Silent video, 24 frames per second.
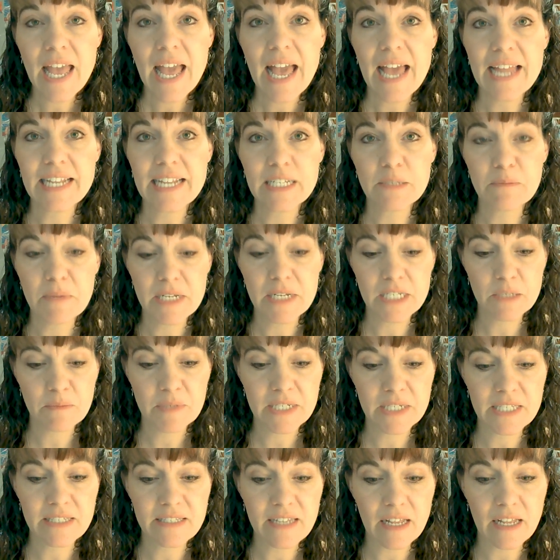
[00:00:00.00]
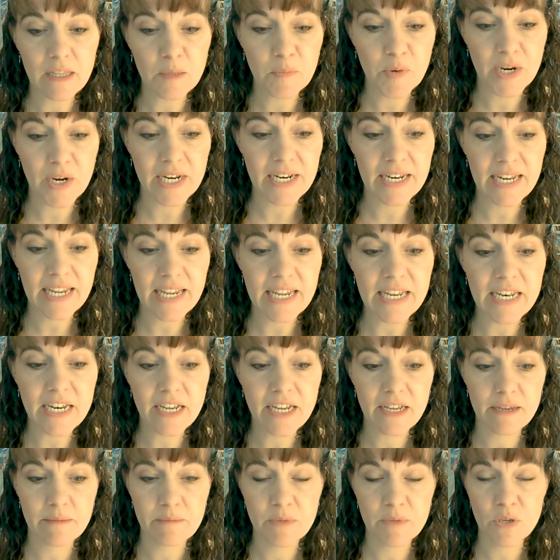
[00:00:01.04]
and it's meant to be celebrated in
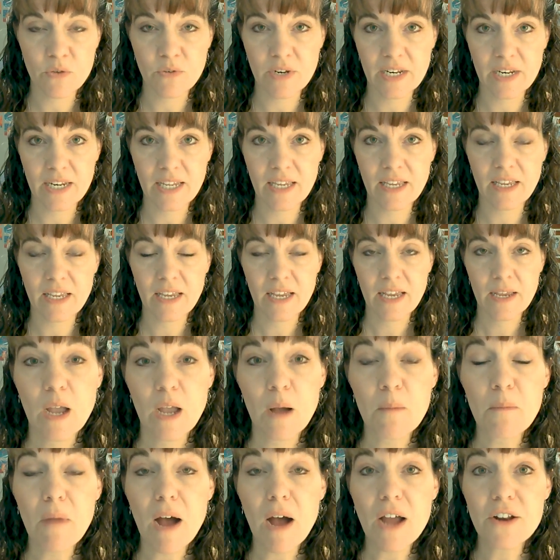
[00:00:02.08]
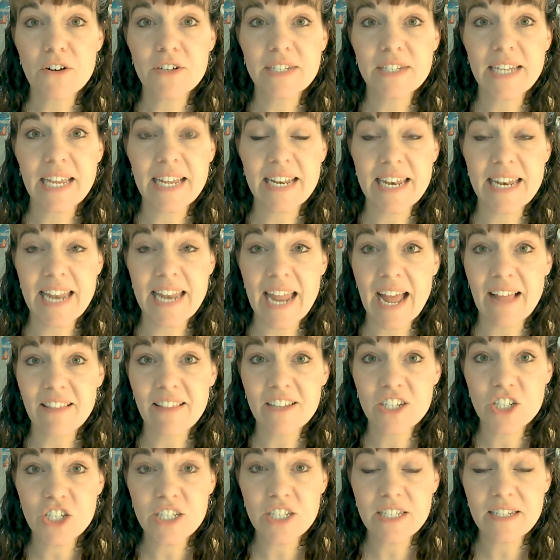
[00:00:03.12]
community. A modern day
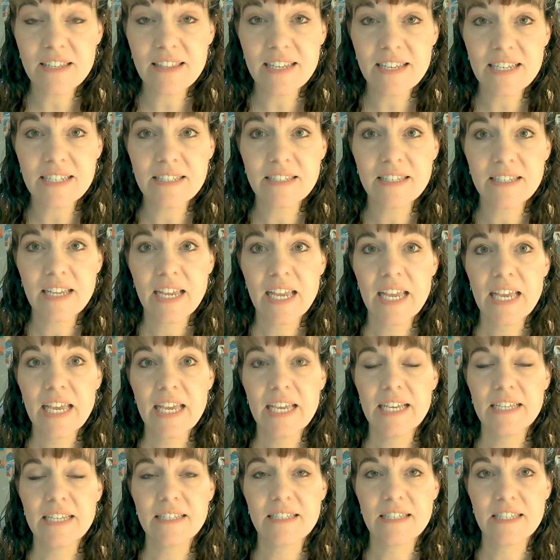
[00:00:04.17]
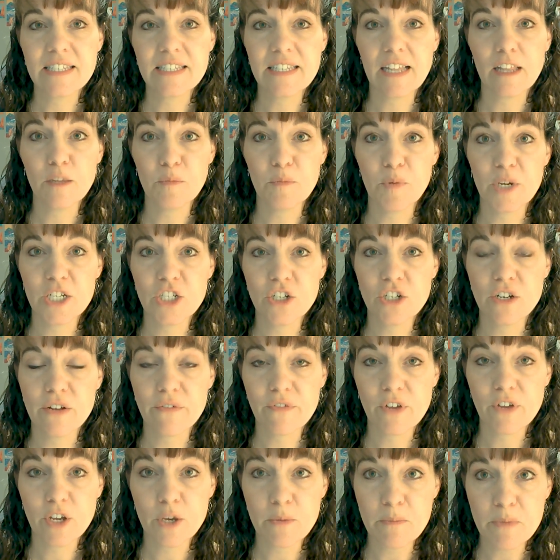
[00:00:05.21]
analogy to this is the celebration
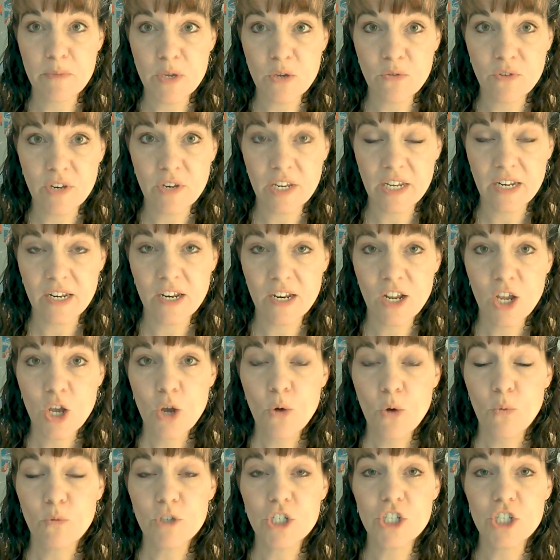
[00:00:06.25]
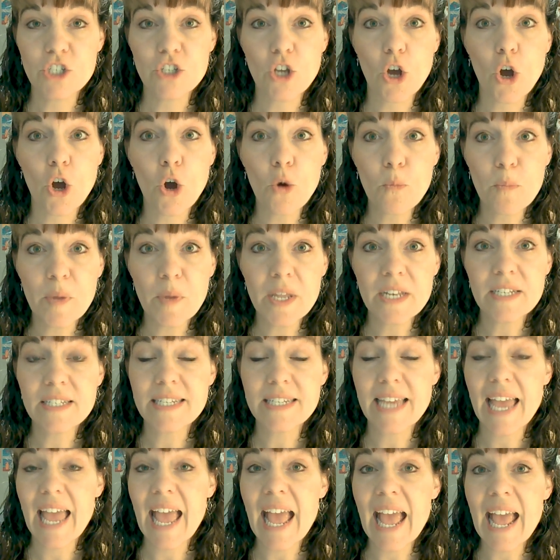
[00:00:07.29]
of communion, which is open
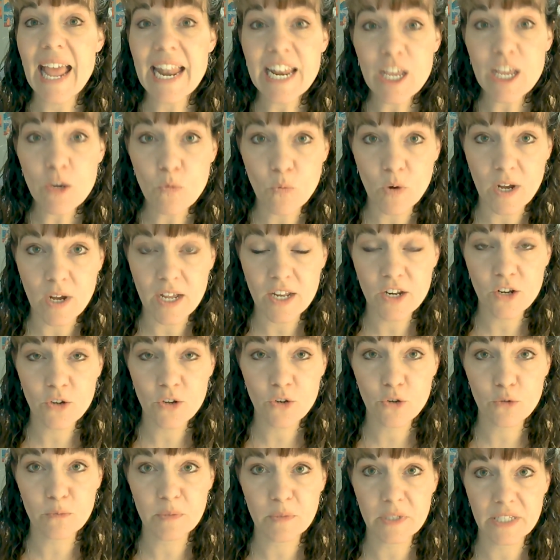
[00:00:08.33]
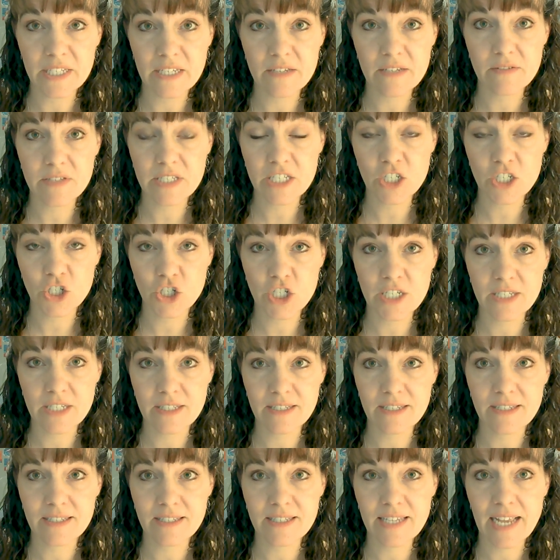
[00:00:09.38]
to anyone who believes in
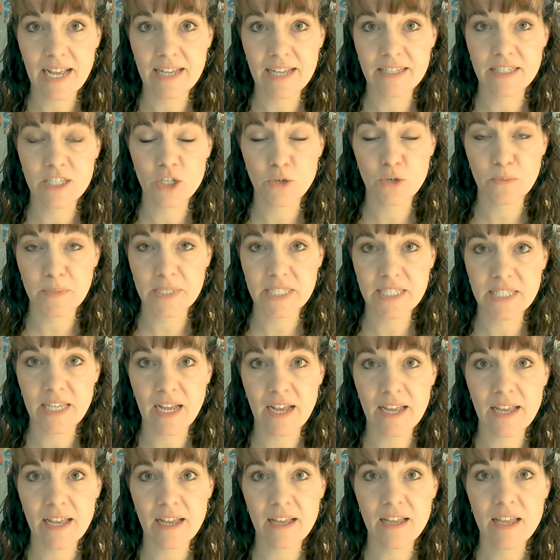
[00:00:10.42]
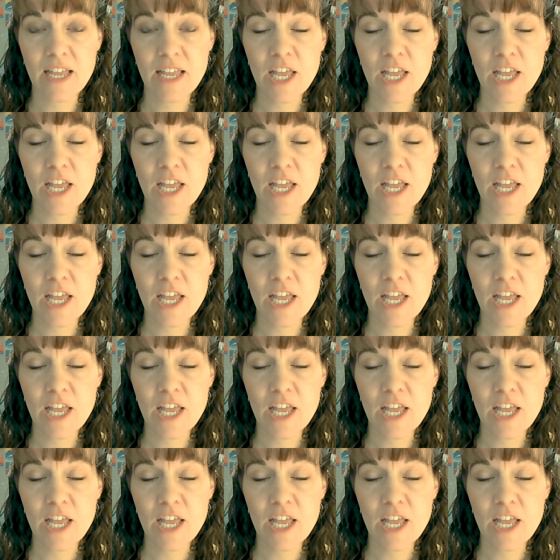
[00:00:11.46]
Jesus as their Messiah.